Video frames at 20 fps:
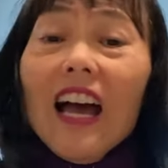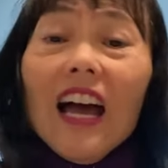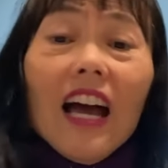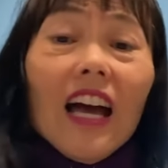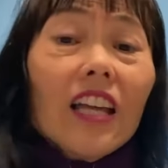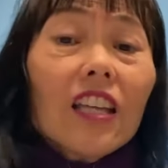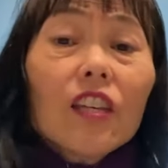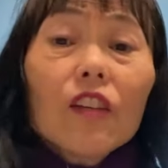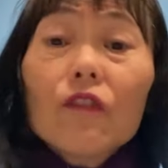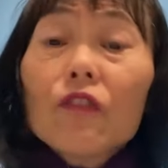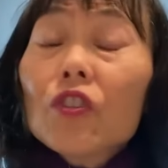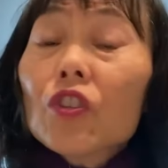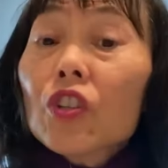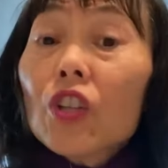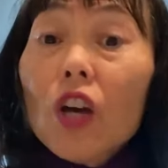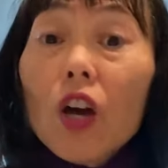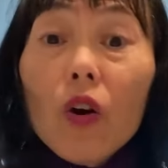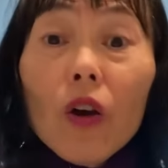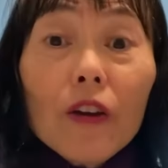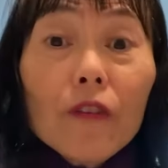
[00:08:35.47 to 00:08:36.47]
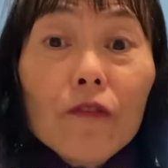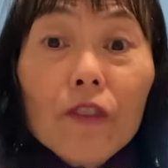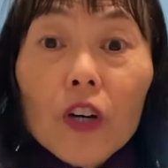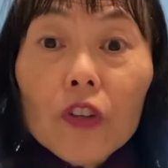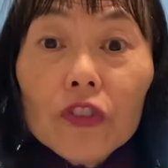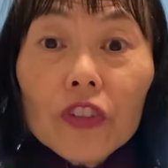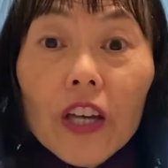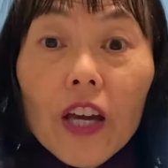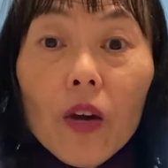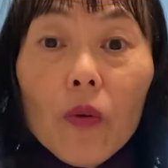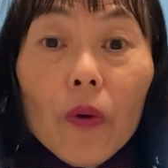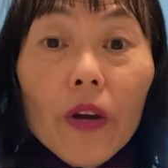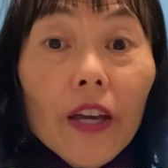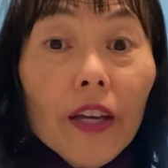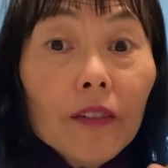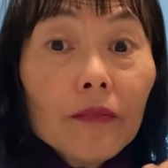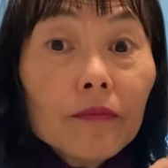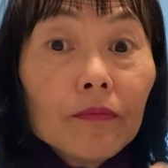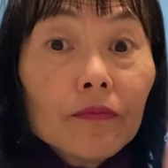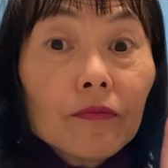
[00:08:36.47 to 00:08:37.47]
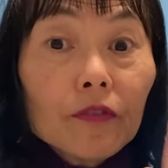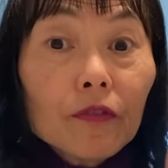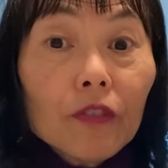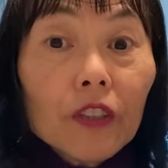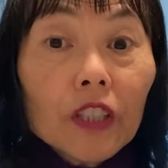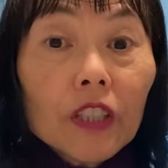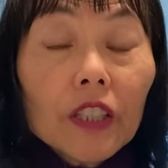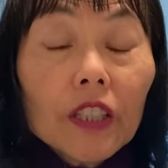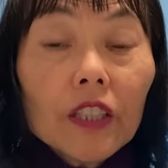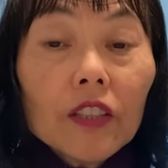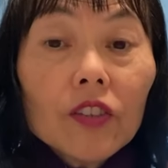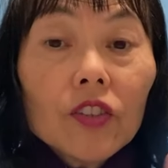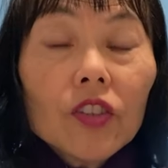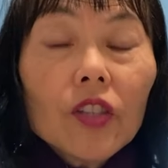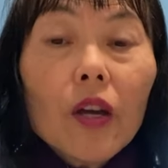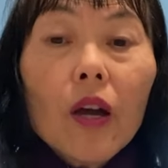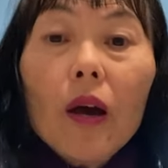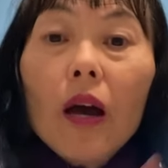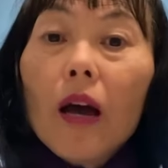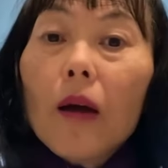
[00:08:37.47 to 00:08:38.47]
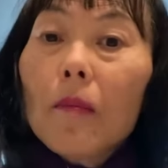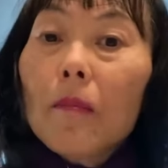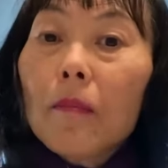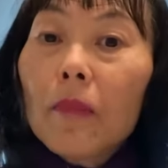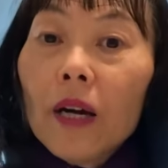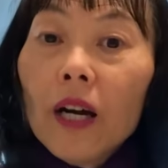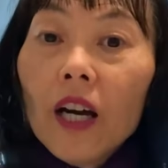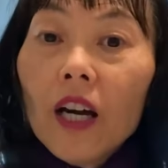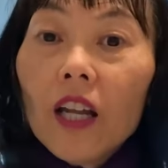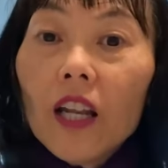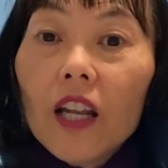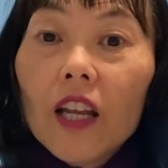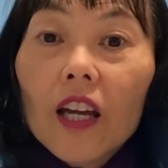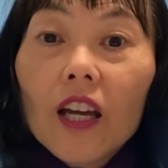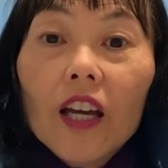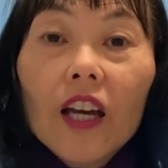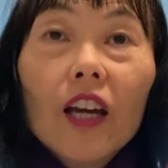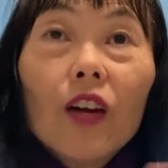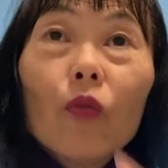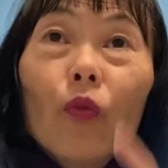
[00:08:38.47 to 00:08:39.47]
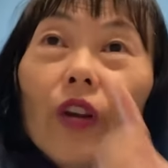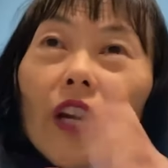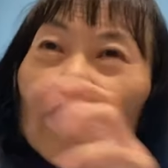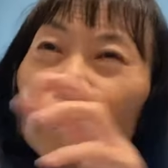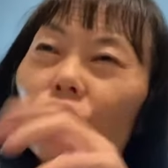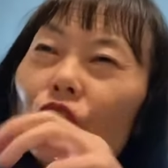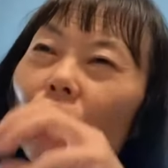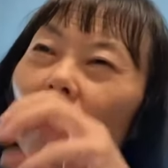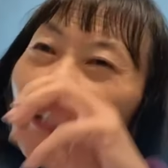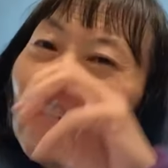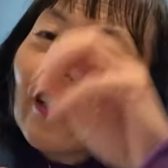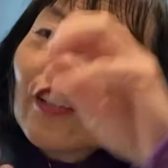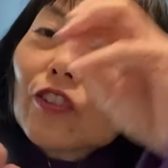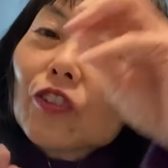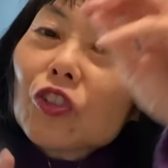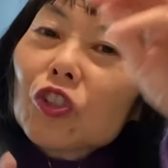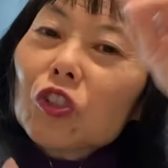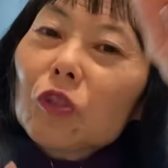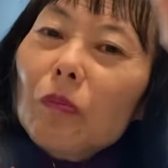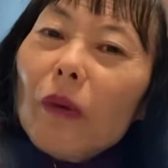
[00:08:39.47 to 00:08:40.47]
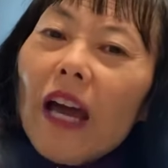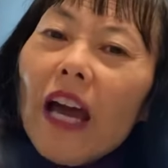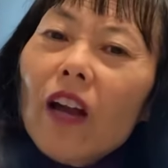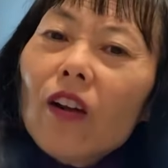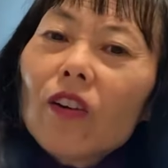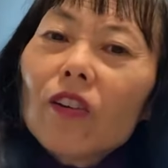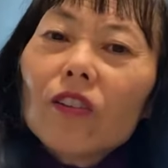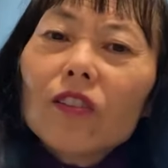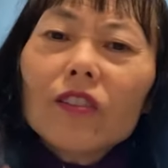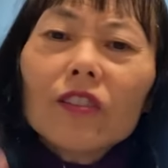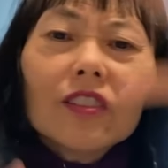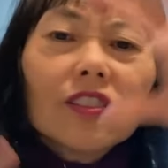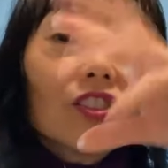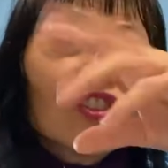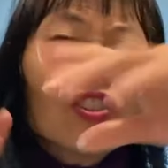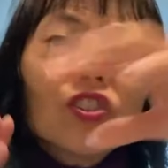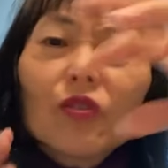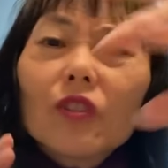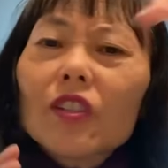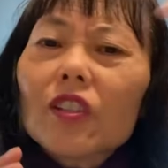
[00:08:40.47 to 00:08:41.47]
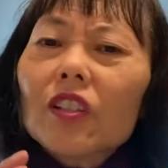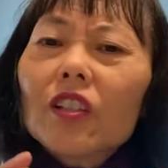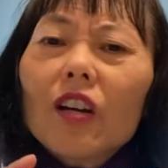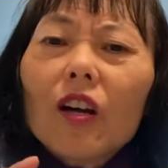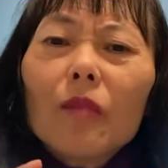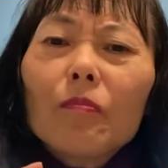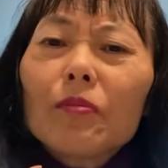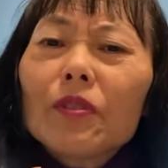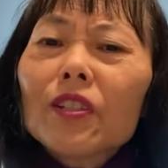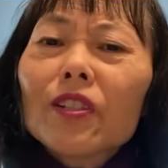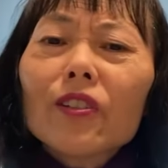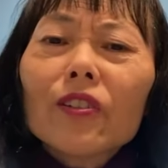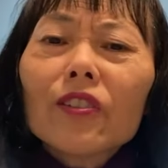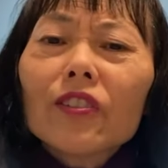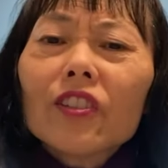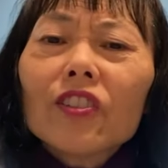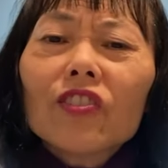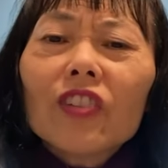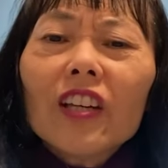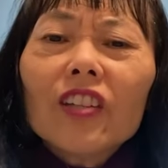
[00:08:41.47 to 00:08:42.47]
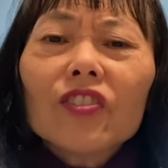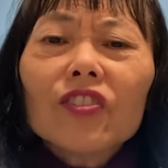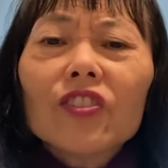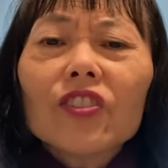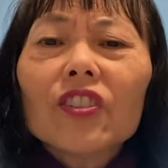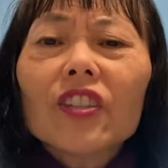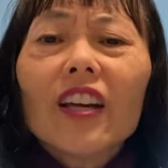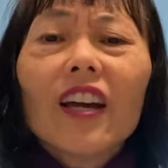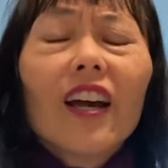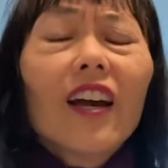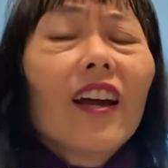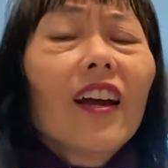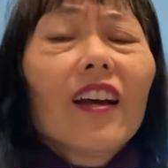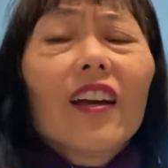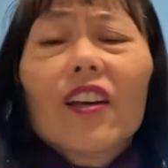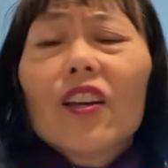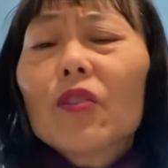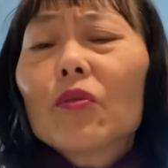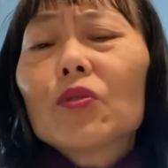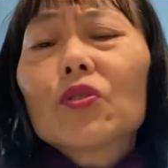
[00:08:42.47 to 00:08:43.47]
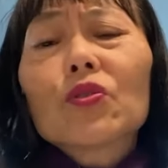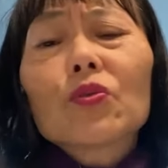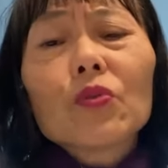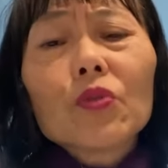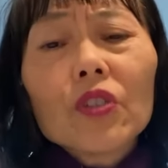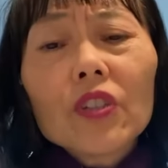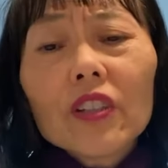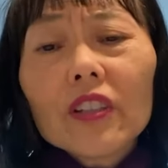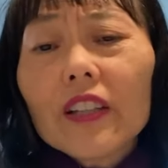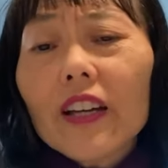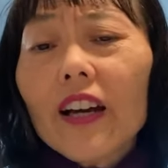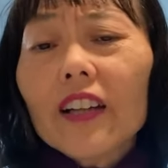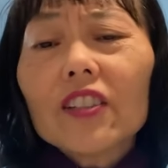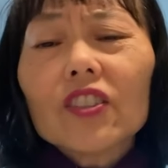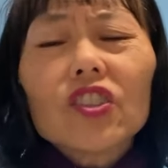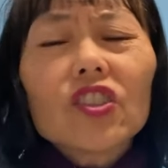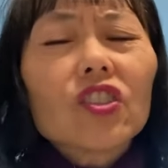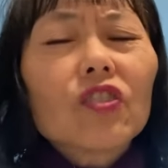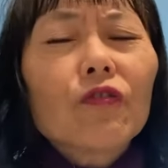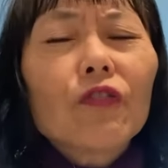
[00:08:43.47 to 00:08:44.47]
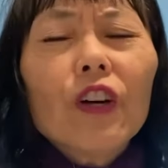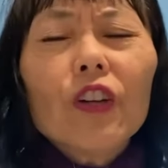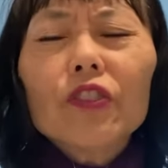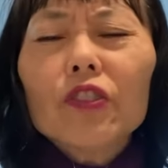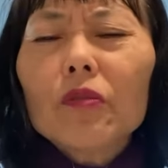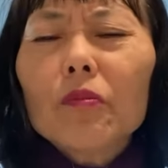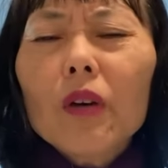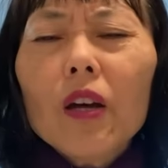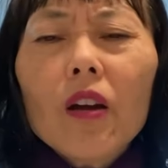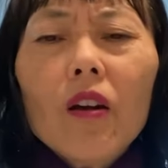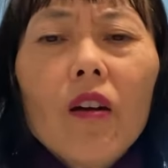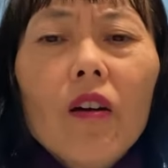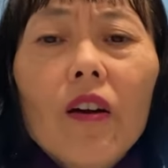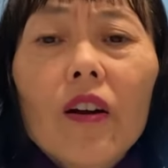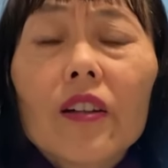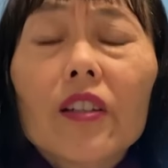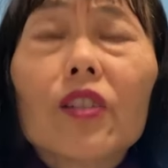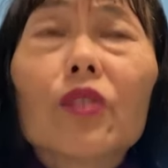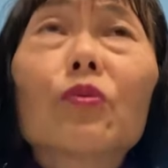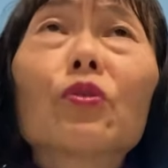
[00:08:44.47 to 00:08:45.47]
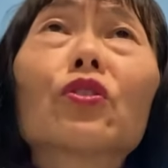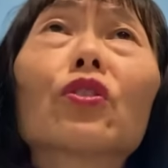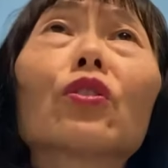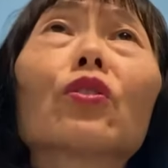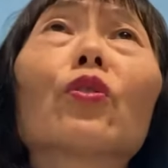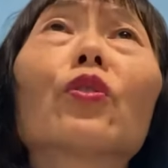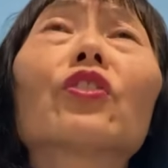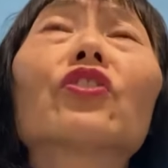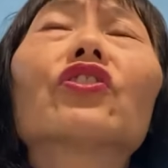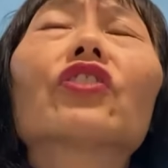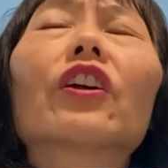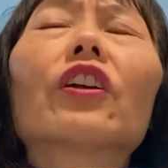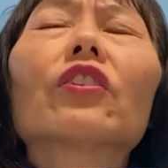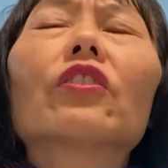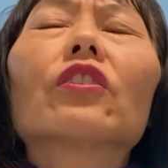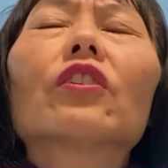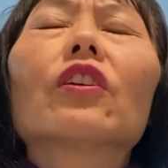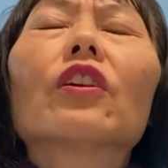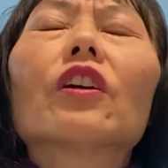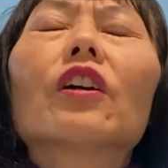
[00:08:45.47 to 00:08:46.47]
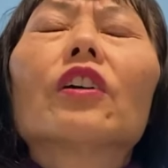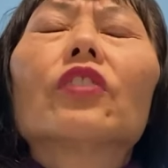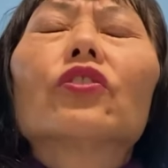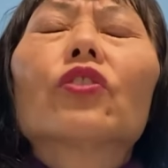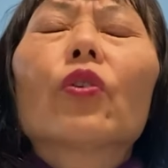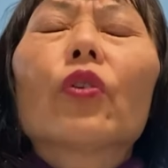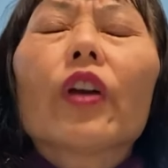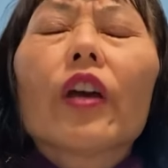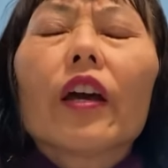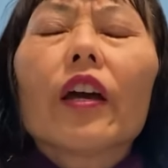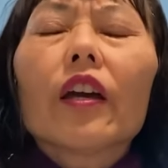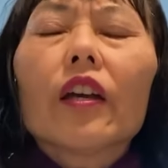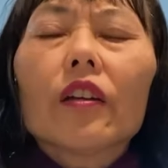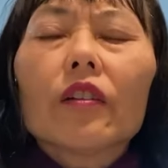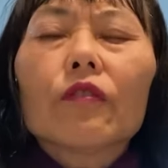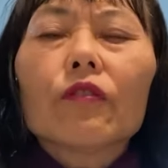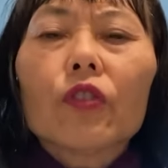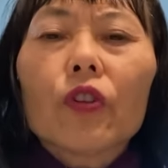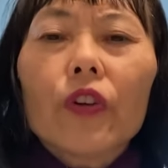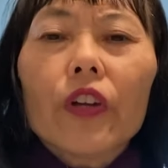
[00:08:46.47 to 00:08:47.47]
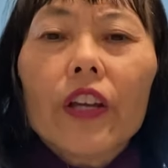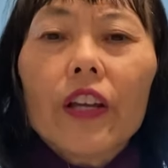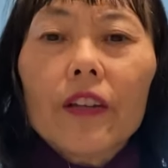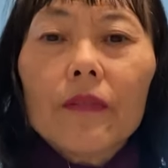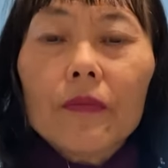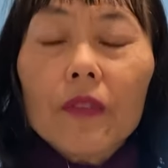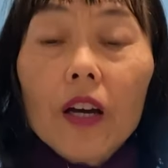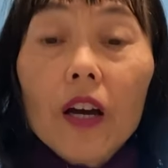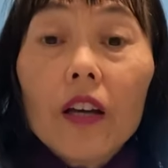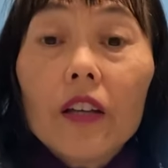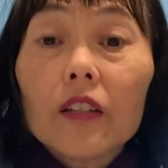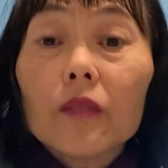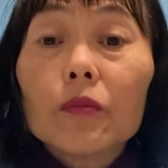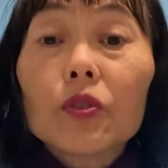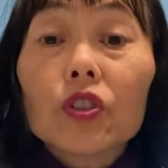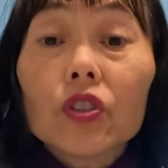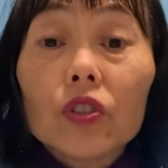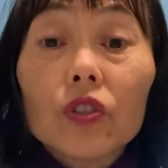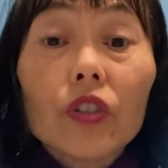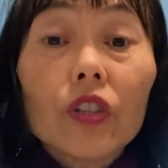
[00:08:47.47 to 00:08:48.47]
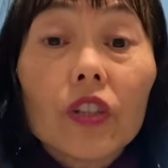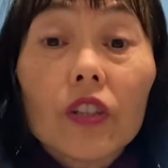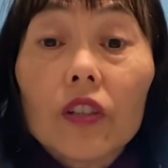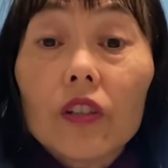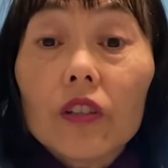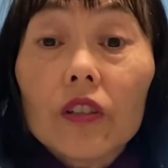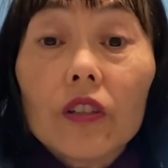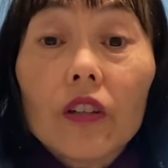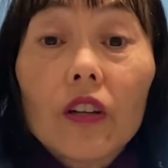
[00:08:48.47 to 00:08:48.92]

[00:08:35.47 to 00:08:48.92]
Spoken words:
Even though I felt that way, feelings, but when I saw that little sparrow just appear in the desert, it was really, I just felt in my heart, it was the Lord saying, it's okay, Florian, I am still here.